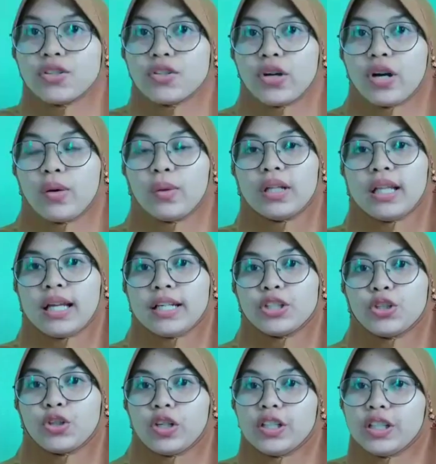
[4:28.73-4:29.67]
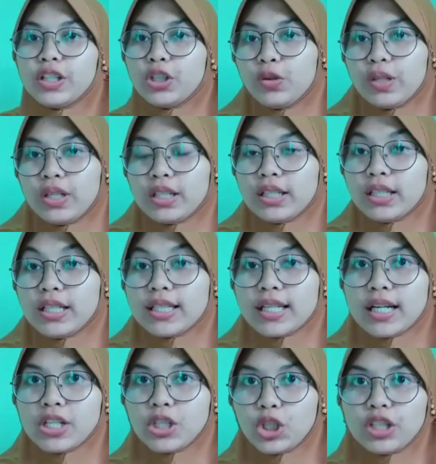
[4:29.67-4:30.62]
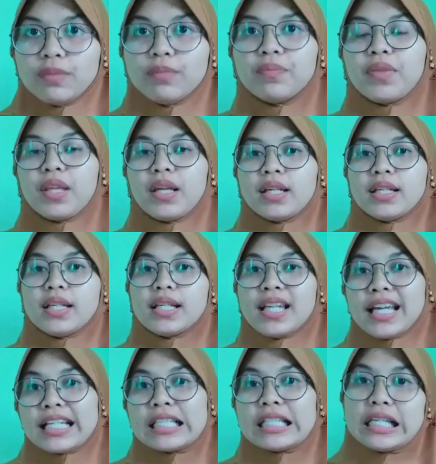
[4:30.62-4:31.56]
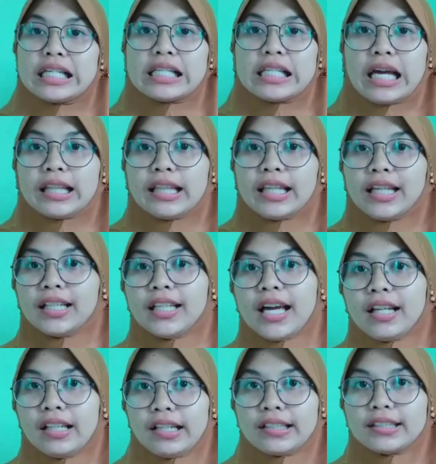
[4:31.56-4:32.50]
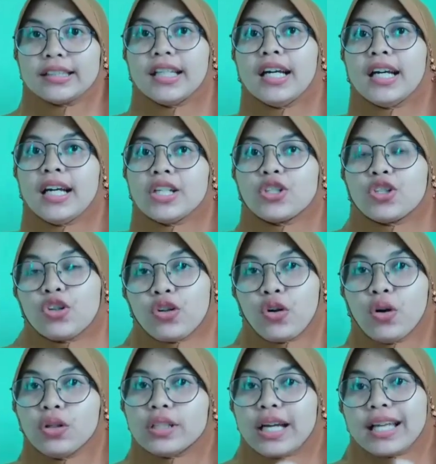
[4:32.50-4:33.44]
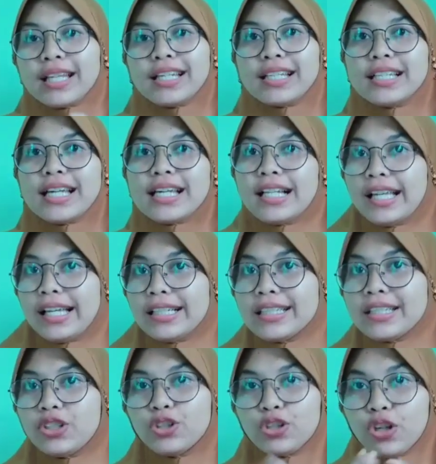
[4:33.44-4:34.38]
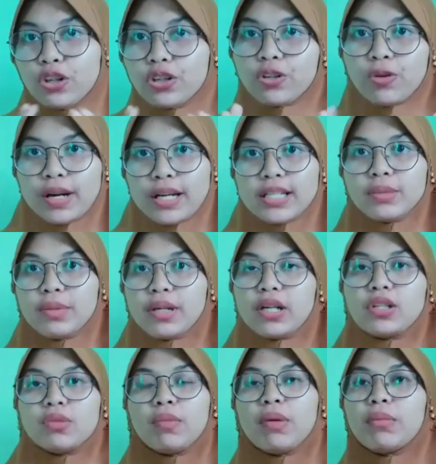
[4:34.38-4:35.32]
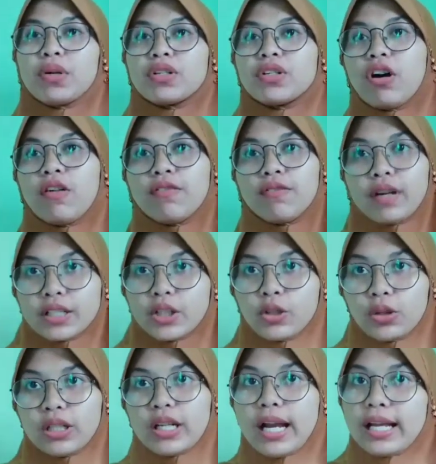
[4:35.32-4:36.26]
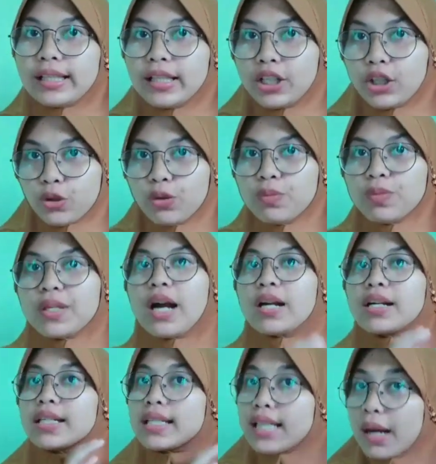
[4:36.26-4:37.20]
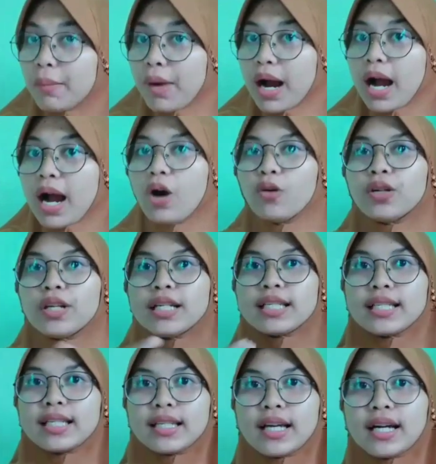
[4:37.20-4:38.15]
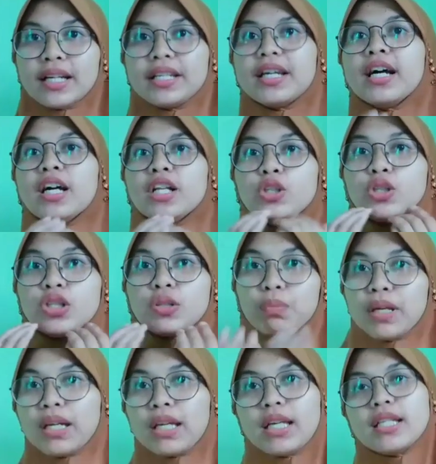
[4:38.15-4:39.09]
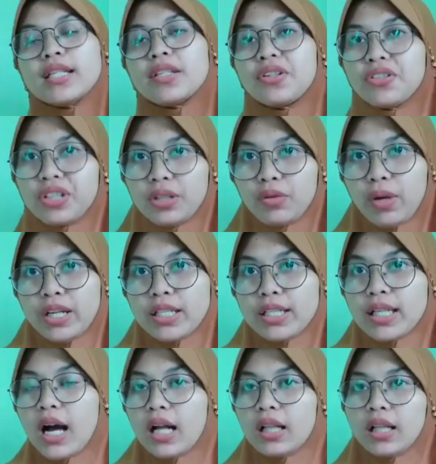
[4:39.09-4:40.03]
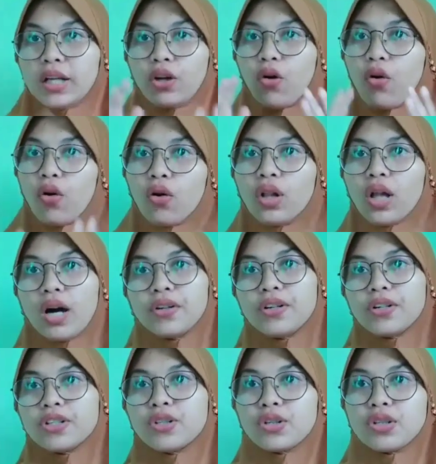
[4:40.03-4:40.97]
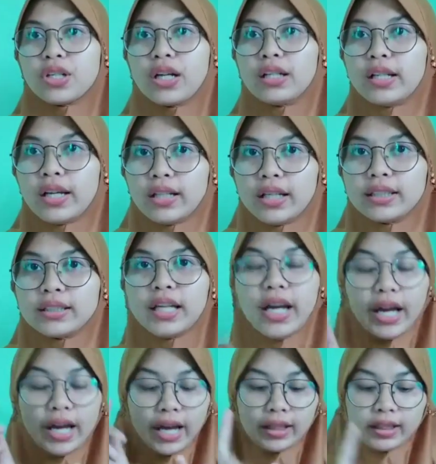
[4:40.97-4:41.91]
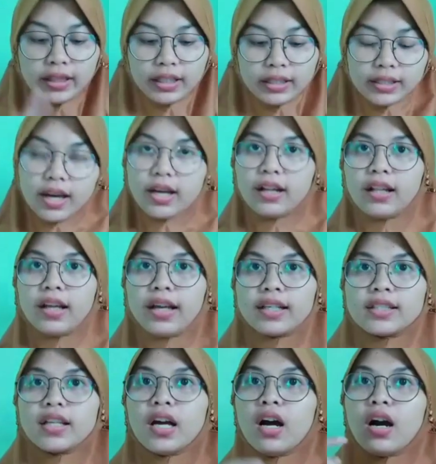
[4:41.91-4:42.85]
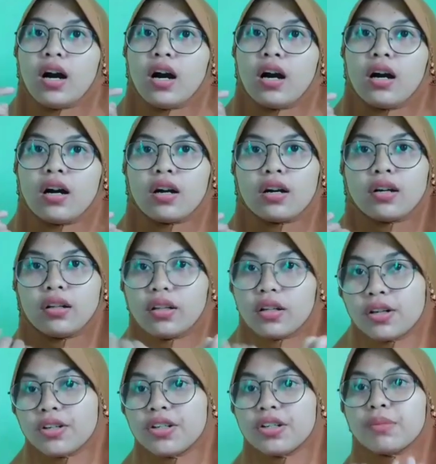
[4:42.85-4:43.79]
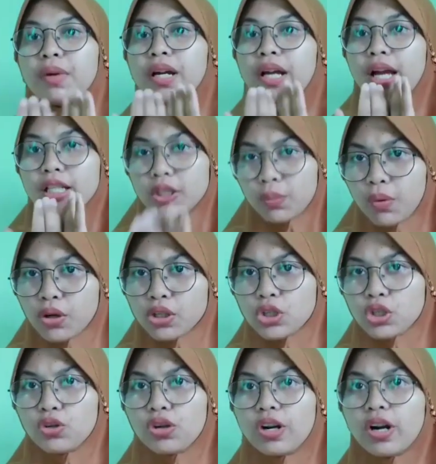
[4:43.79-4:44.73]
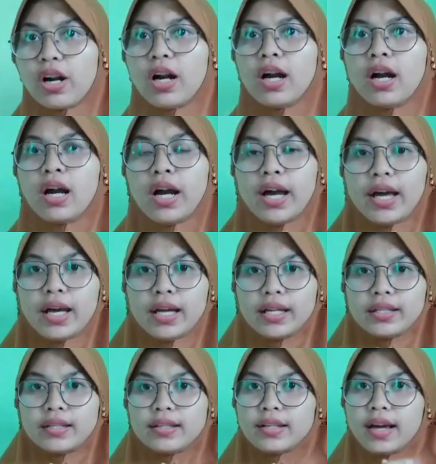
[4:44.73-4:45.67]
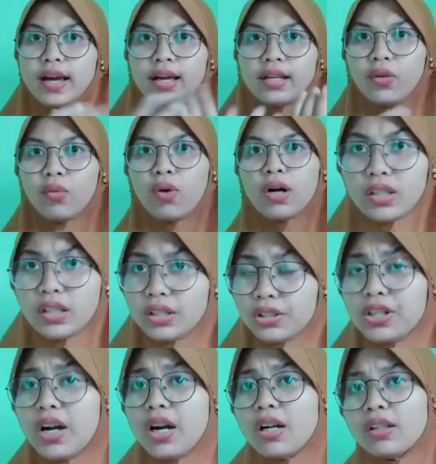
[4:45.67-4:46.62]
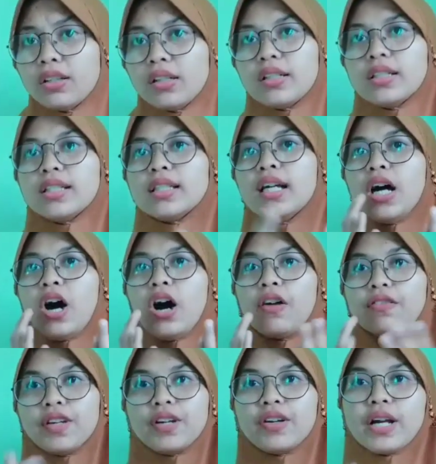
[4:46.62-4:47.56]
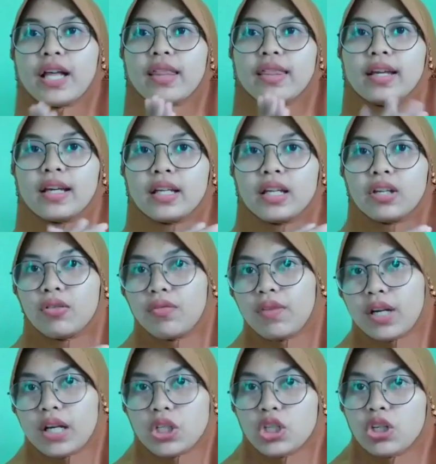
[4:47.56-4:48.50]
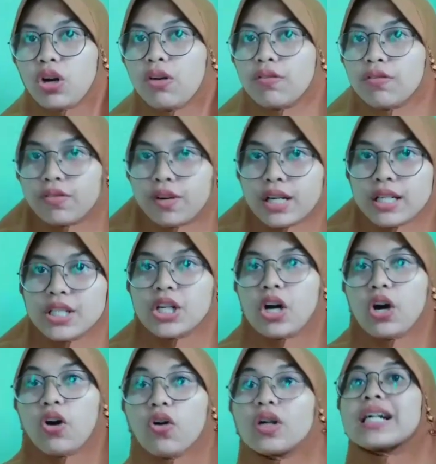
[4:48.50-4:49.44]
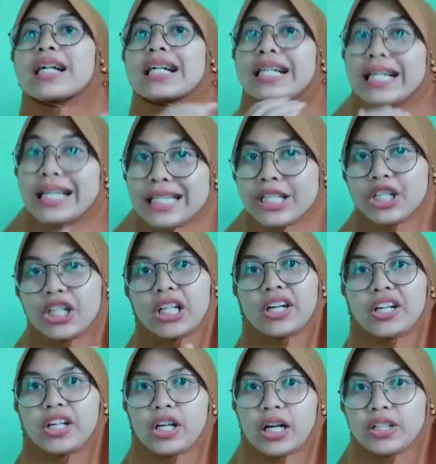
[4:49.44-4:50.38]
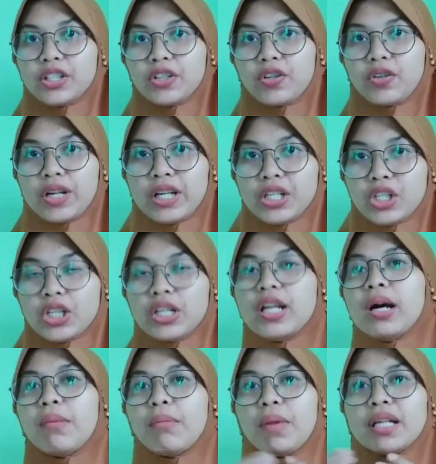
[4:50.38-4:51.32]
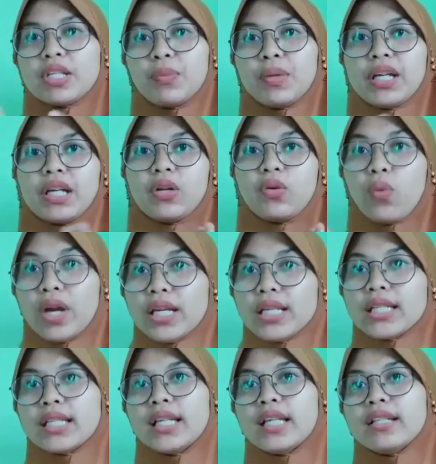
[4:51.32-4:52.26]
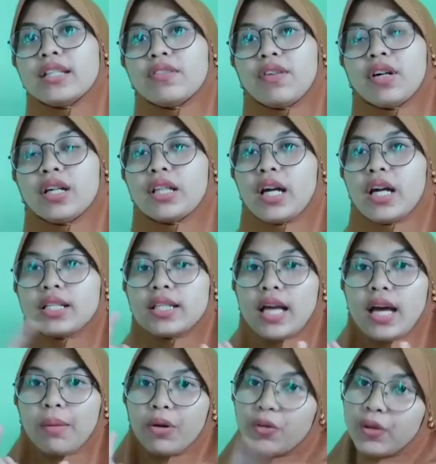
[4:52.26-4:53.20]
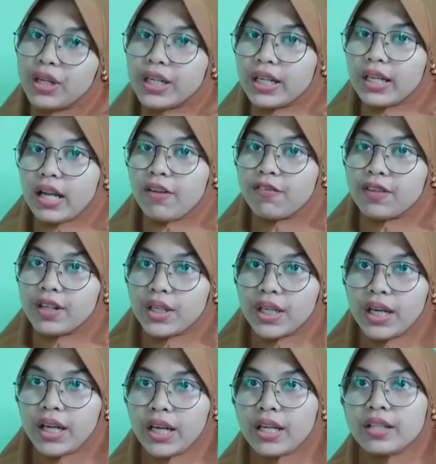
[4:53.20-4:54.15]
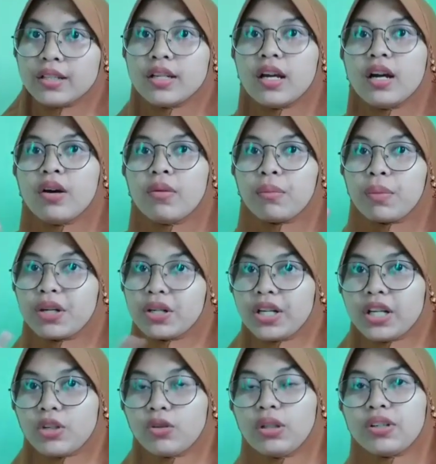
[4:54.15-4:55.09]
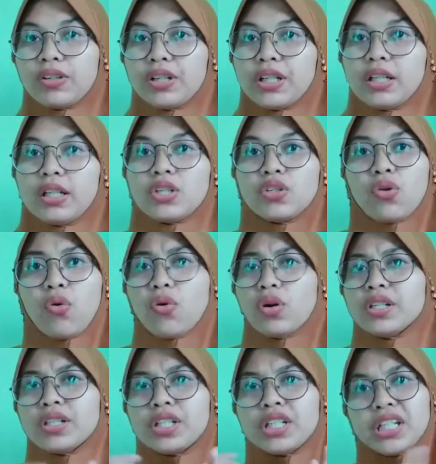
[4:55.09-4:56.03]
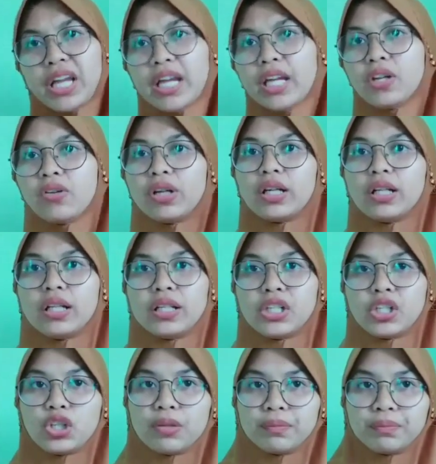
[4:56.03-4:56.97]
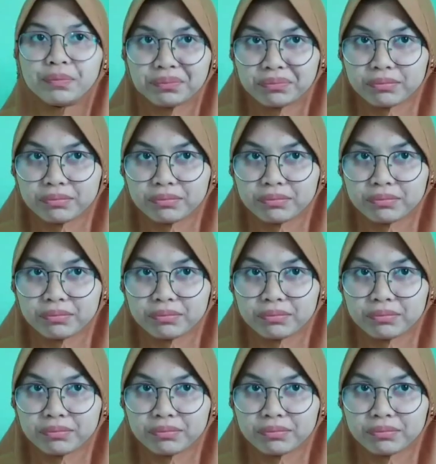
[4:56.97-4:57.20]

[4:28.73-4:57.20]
I would like to continue the discussion. The next is ethnic dialects. So-called ethnic dialects do not arise because members of particular ethnic groups are somehow destined to speak in certain ways. Like all other social dialects, ethnic dialects are learned by exposure, and anyone, regardless of their ethnic identification of race or racial categorization, might speak in ways identified as American African, Vernacular English, or Chicano English.